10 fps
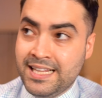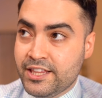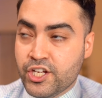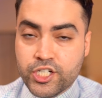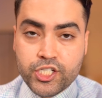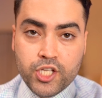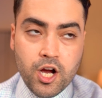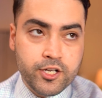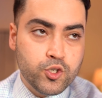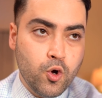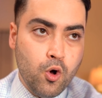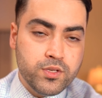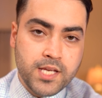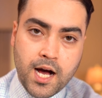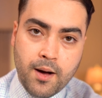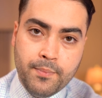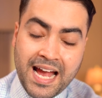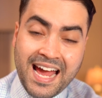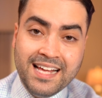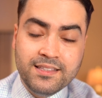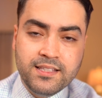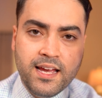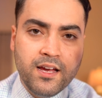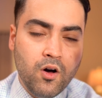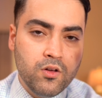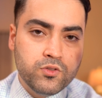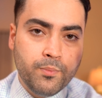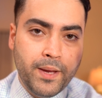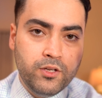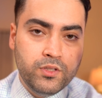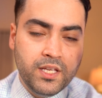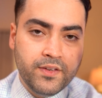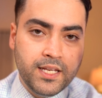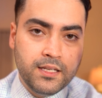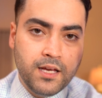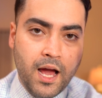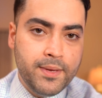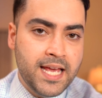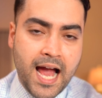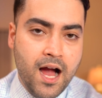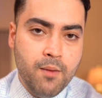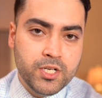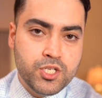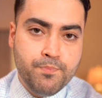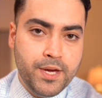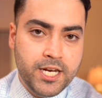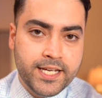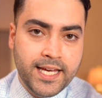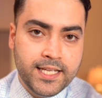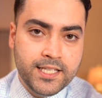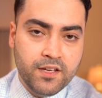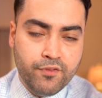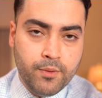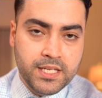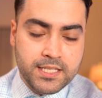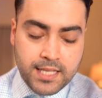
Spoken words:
Their stocks goes up and they also pay you dividend. I mean, how much better can it get from this?